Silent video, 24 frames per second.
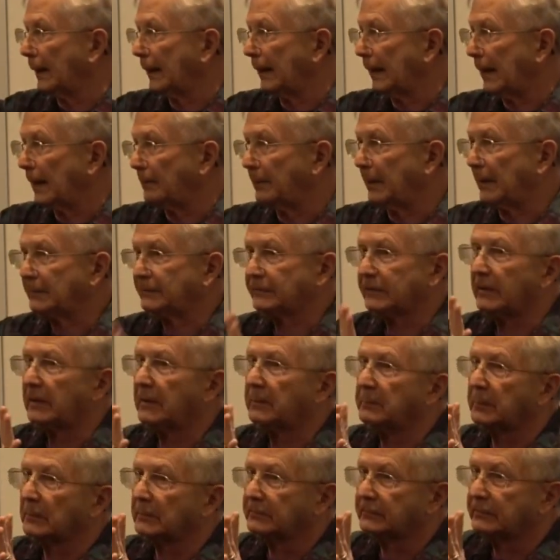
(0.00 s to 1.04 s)
amp at
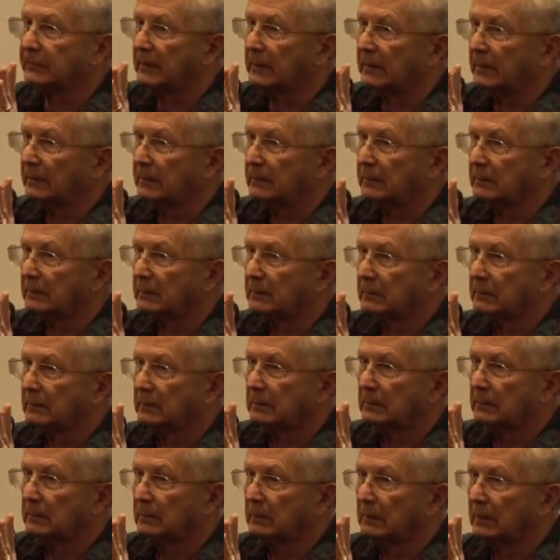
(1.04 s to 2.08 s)
10%
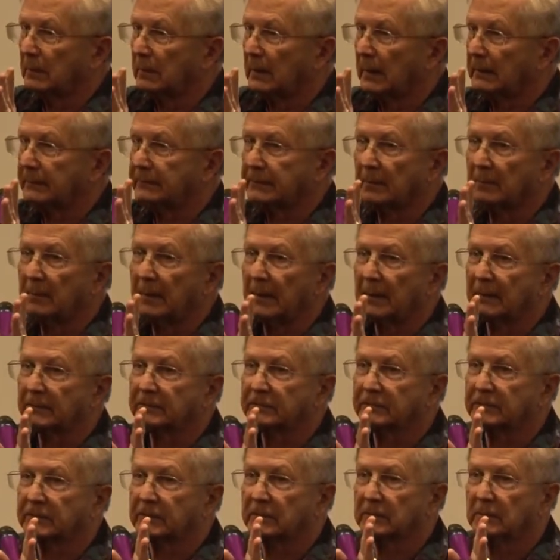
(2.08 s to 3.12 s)
at the
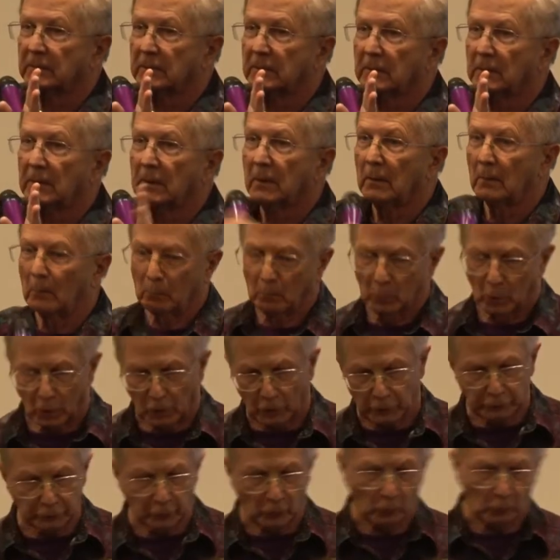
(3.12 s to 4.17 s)
best.
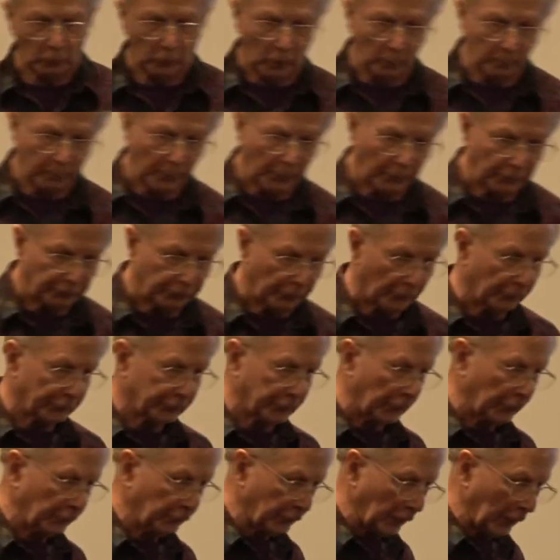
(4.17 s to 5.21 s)
Mine don't. I paid
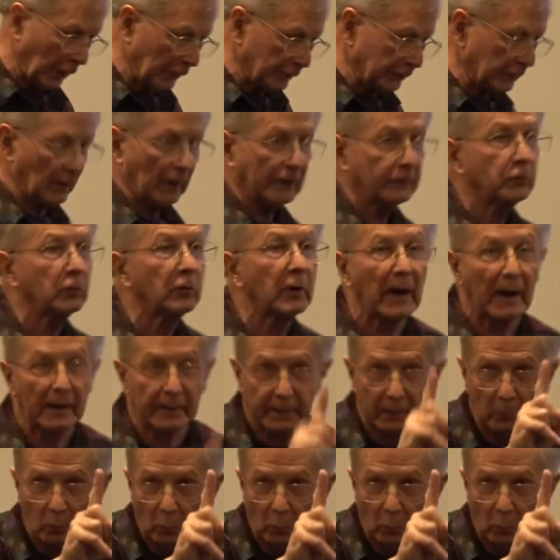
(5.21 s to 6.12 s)
$15,000. You got a